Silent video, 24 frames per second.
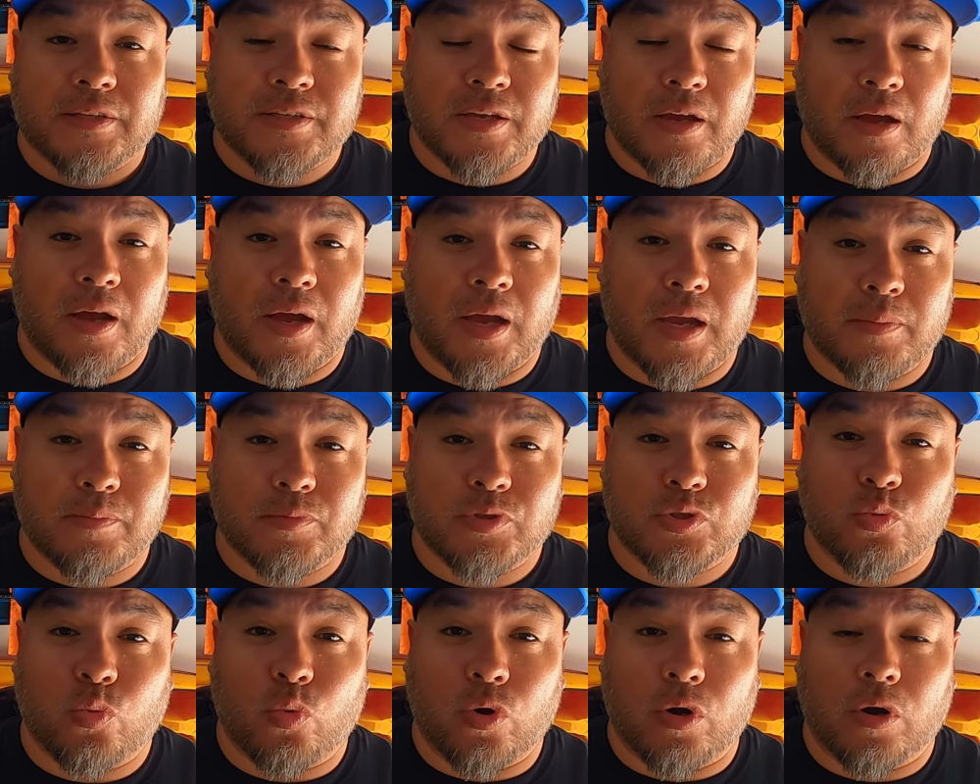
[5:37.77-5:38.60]

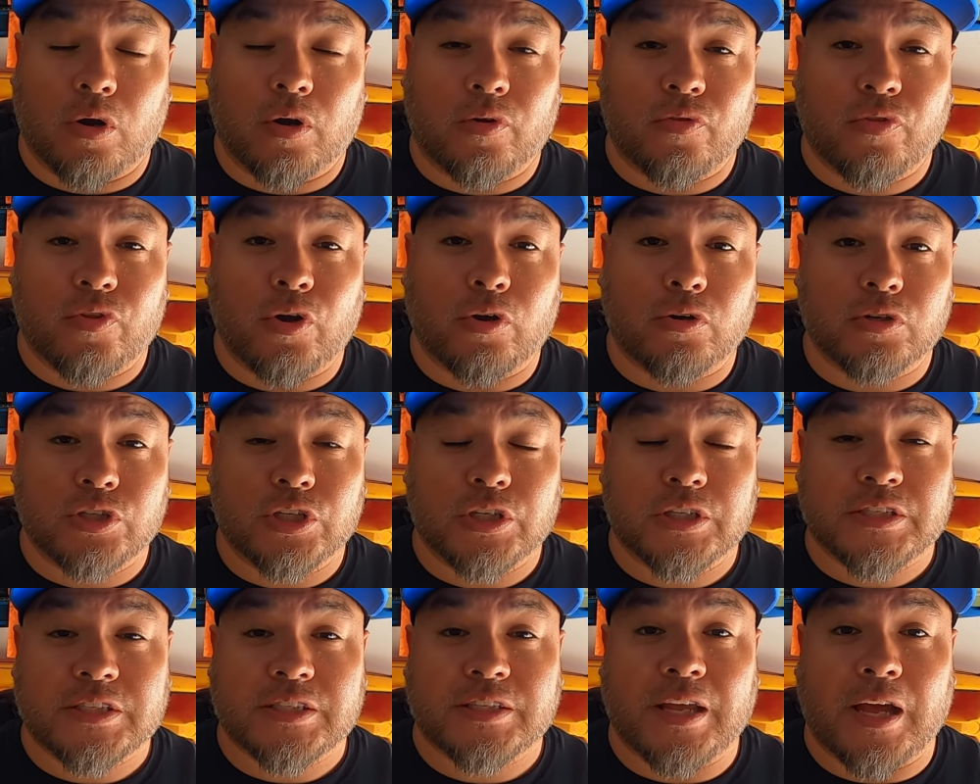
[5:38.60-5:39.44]
times where they're
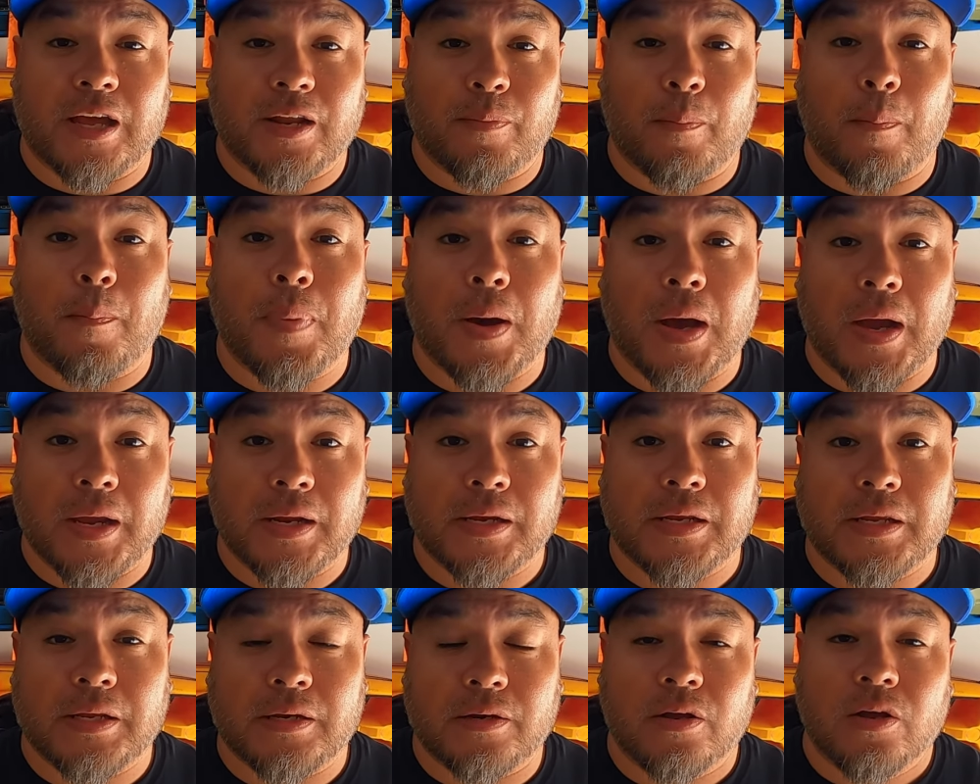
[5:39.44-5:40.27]
just not
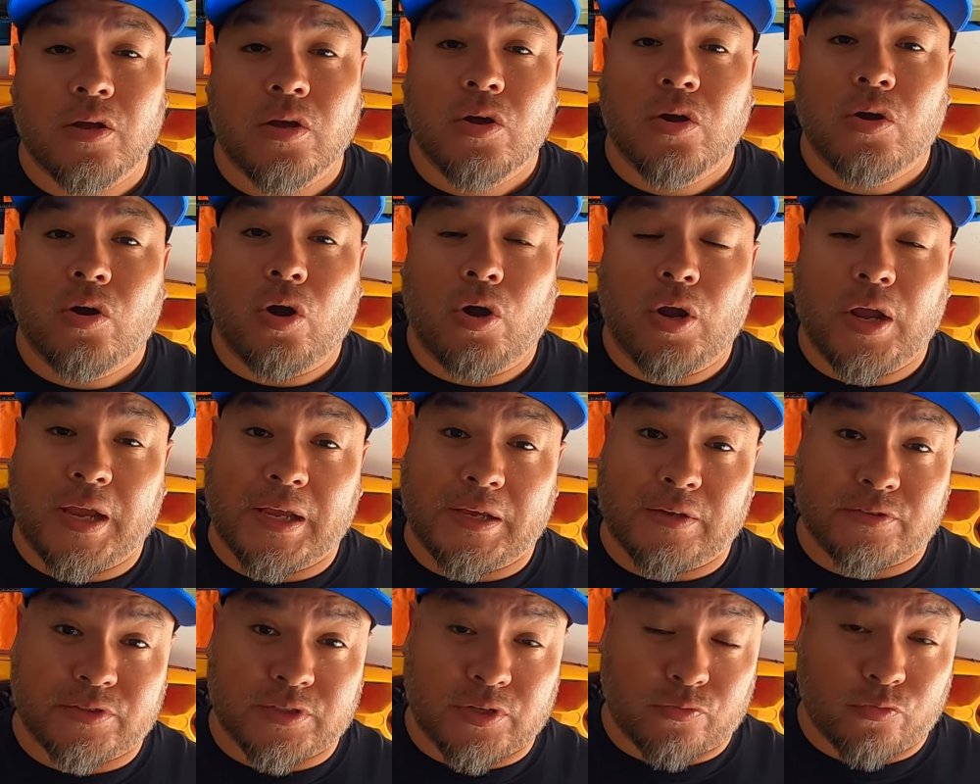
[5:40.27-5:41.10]
biting
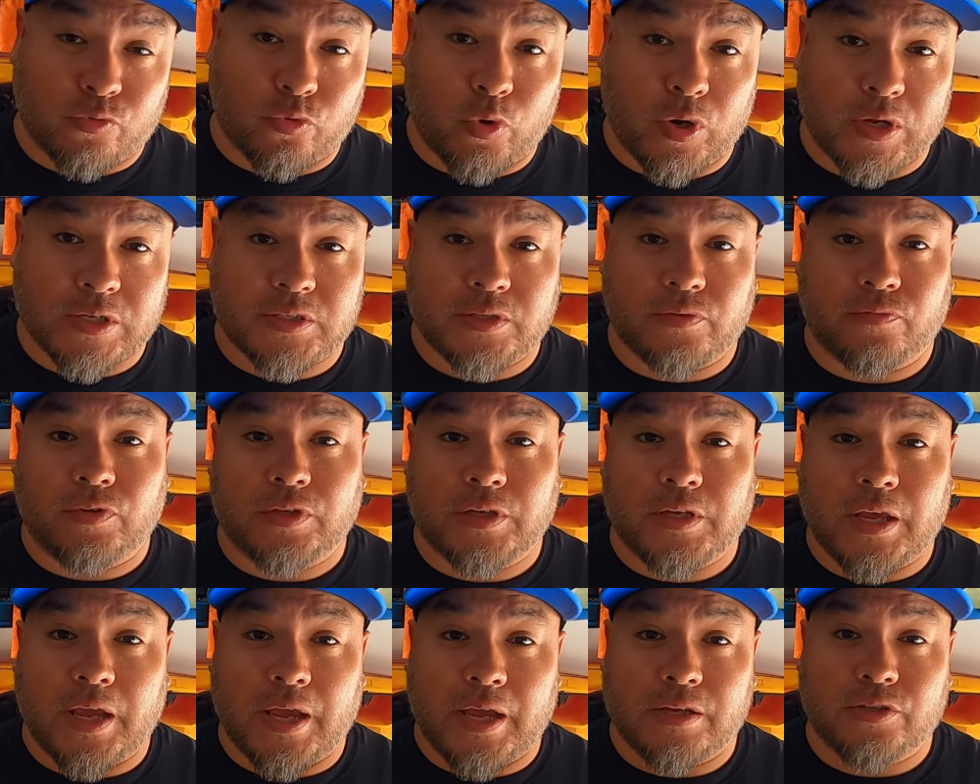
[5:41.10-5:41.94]
as
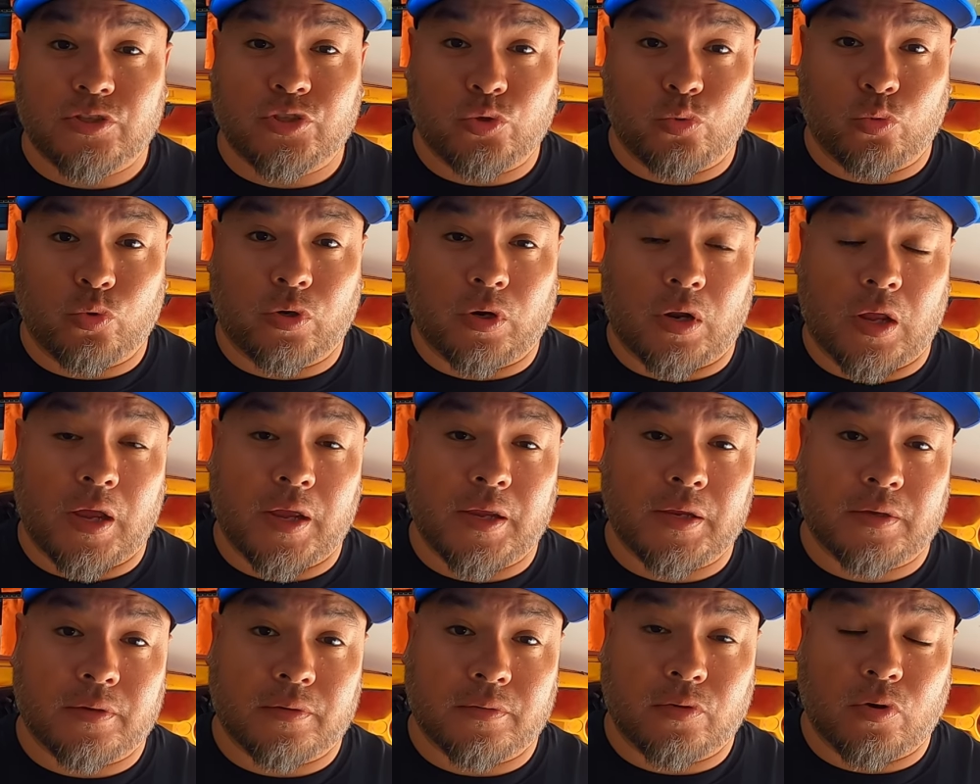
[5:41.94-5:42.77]
aggressively as you would
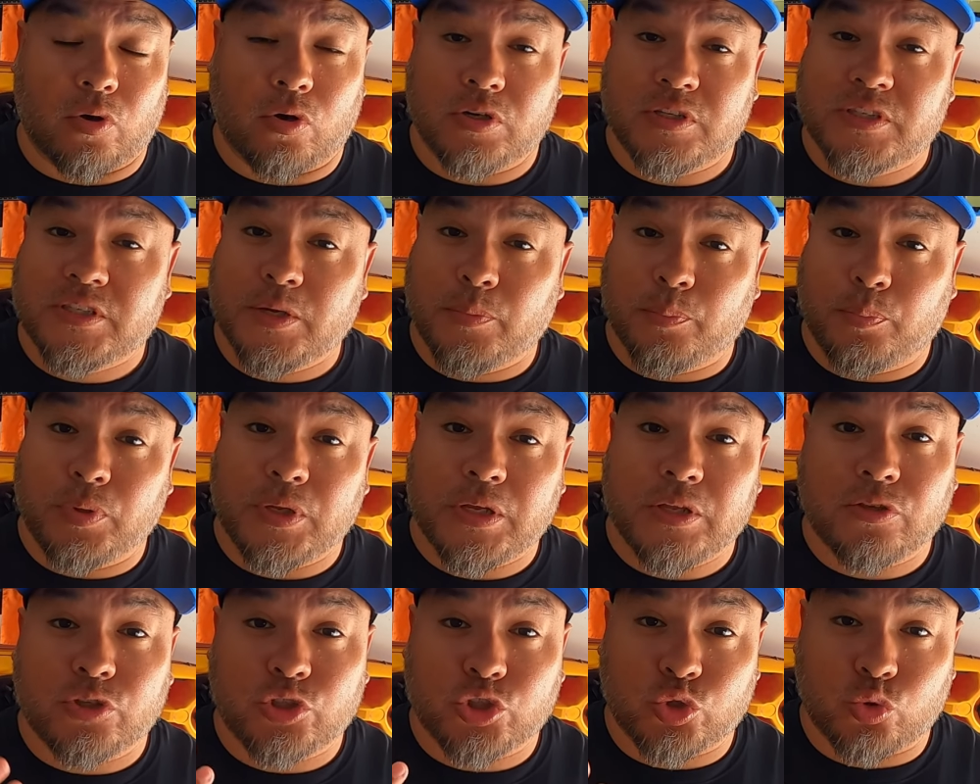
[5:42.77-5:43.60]
like, or
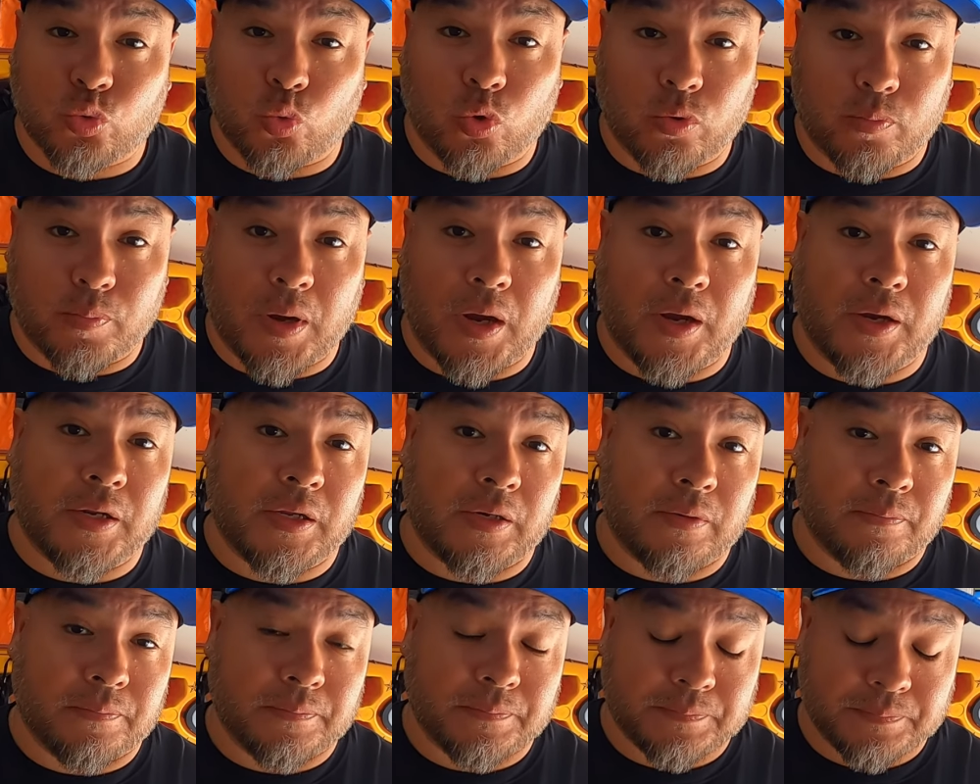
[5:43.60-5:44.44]
simply short
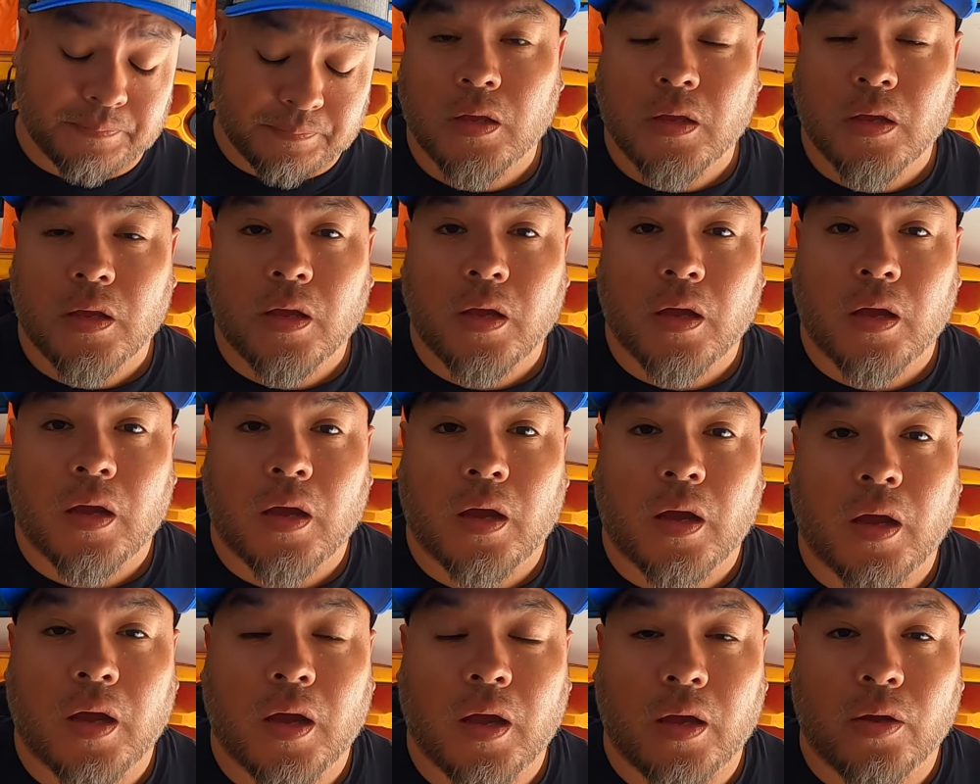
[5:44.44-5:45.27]
biting.
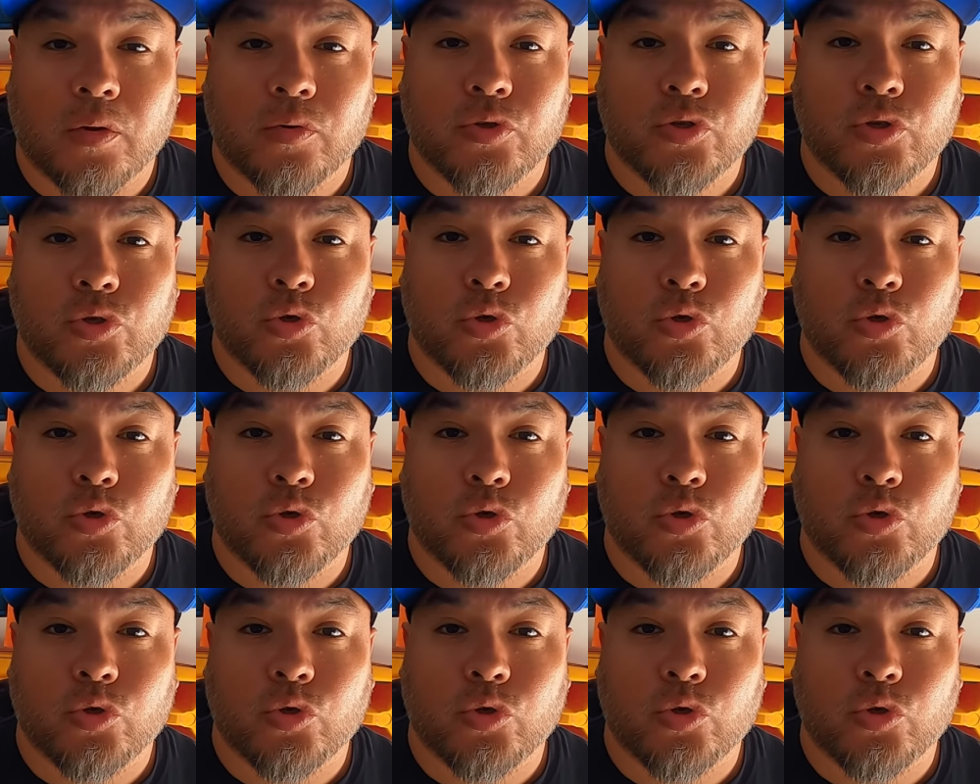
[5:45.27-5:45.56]
How